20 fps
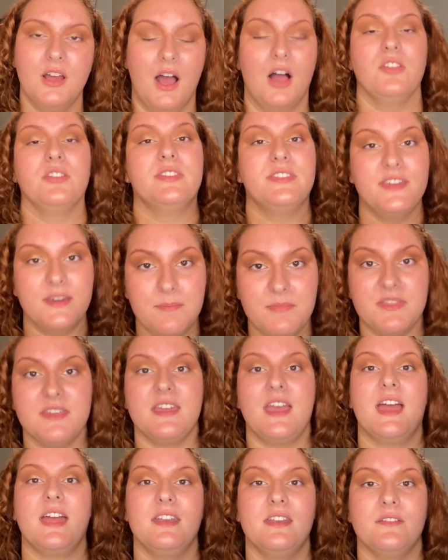I'll dip
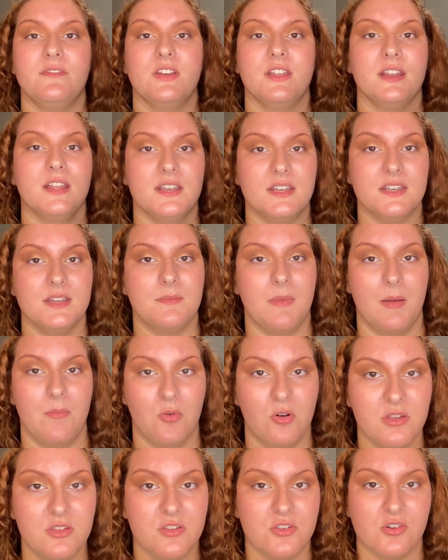the end of it into my
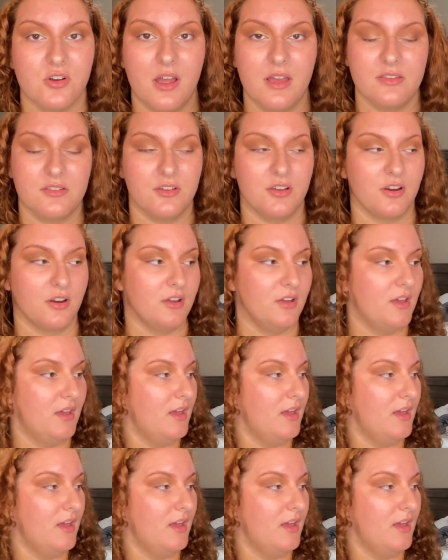moisturizer